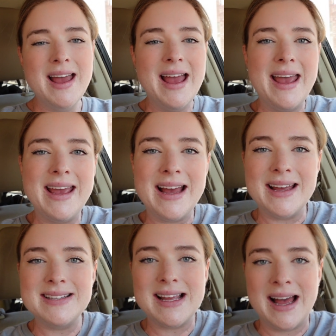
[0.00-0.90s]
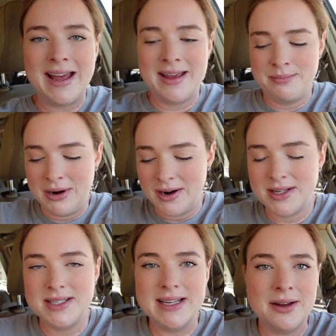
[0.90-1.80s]
Hey guys, I am
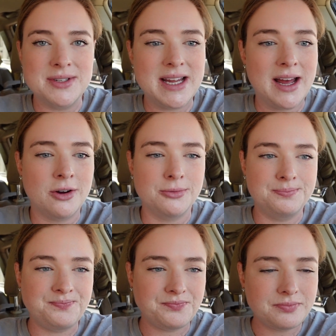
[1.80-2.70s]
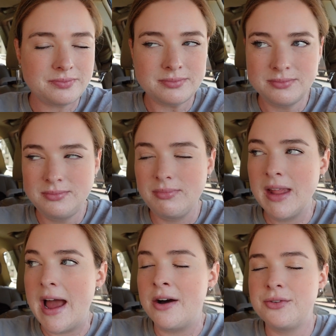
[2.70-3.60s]
parked downtown
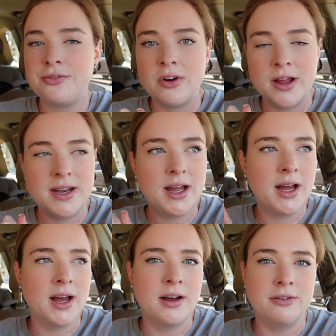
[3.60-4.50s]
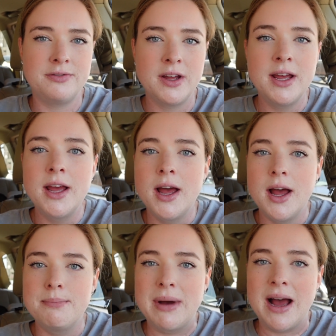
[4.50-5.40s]
out front of
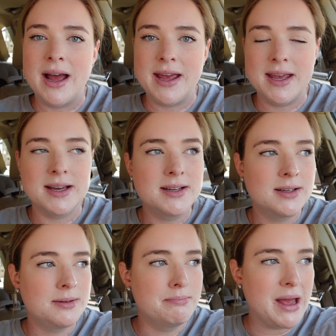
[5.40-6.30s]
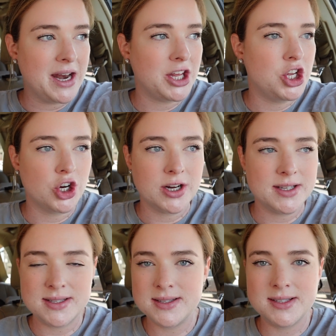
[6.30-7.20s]
my
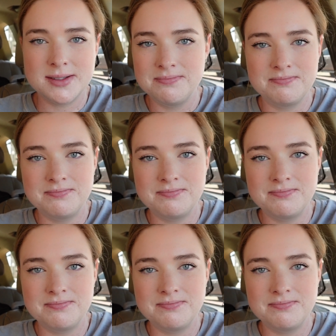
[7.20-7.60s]
manicurist's